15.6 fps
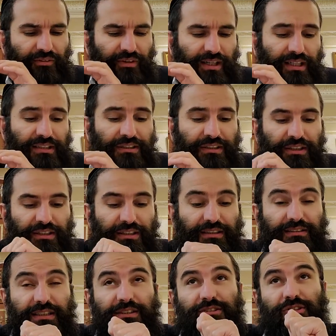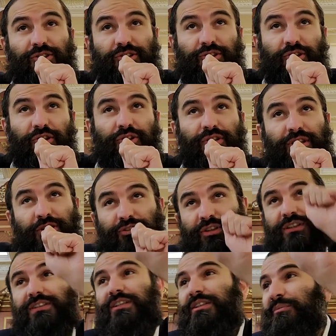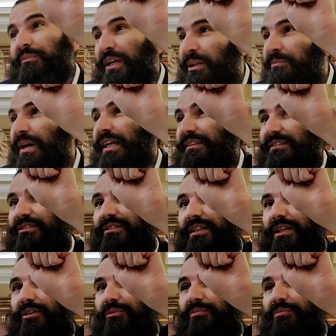Right? He says, so you know you're going to trust on the main master now.